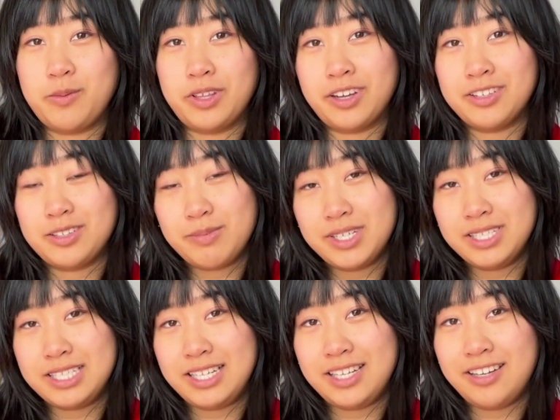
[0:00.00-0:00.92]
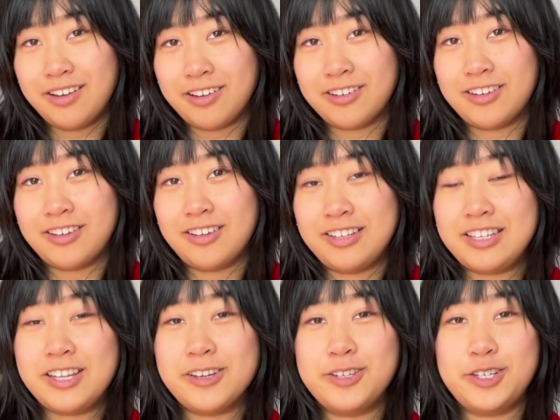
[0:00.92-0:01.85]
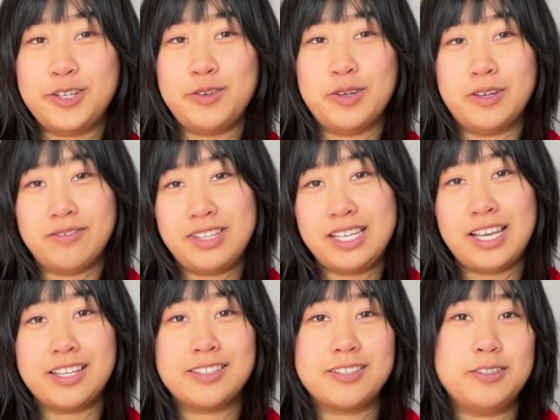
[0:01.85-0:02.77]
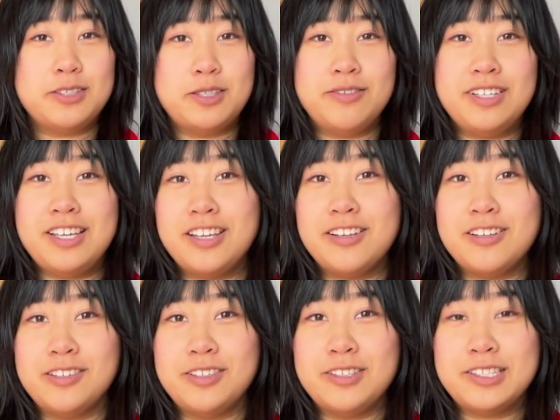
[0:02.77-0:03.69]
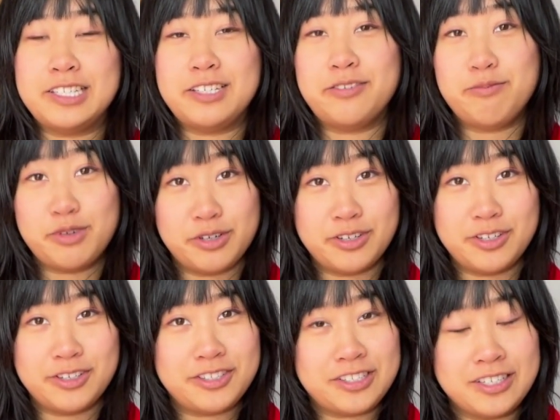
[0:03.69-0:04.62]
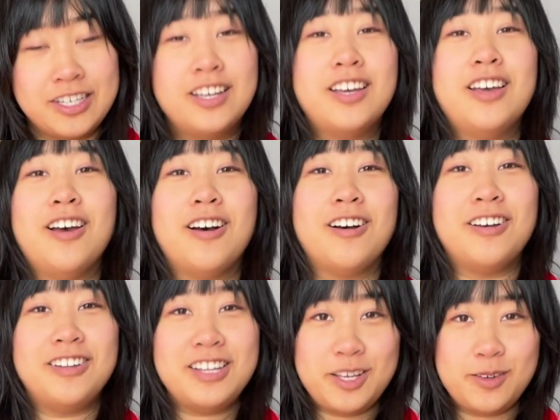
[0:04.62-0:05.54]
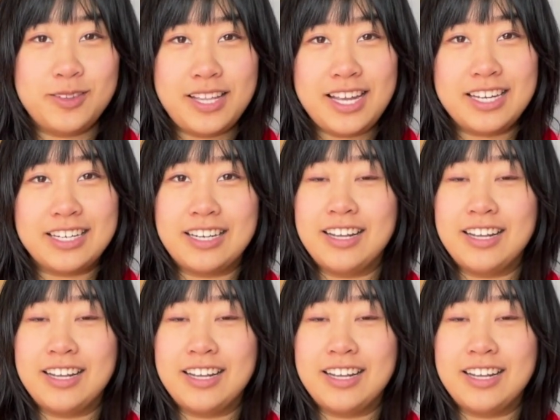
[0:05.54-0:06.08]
with Arts Milton on year 2 of the exclusively inclusive murals on Hugh Lane.